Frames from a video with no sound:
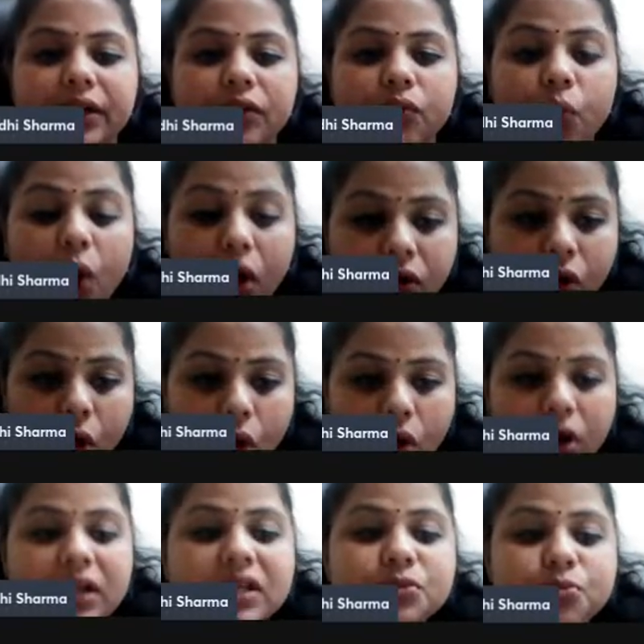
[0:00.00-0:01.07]
What
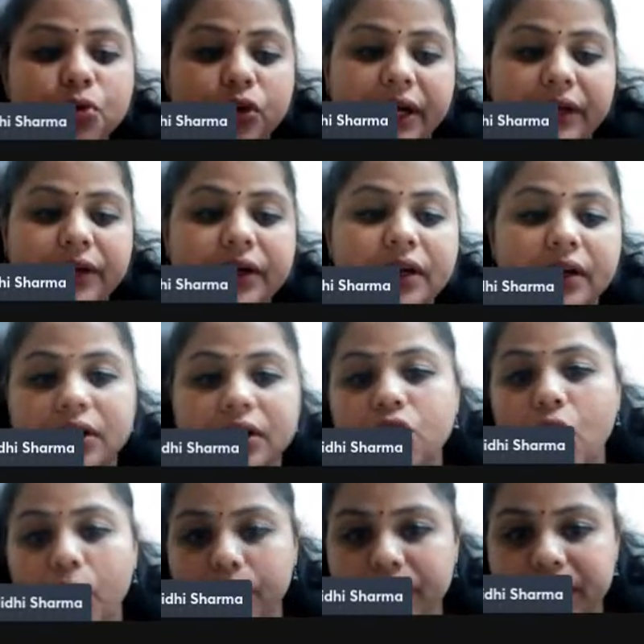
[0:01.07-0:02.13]
all is protected under
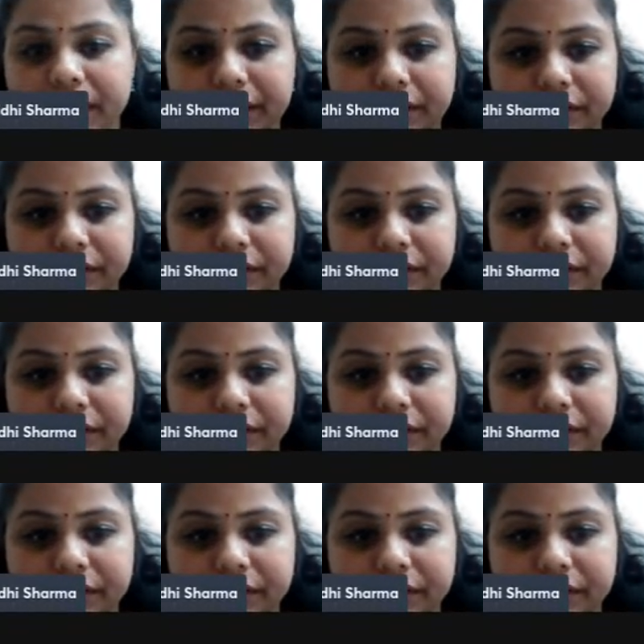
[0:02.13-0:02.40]
copyright?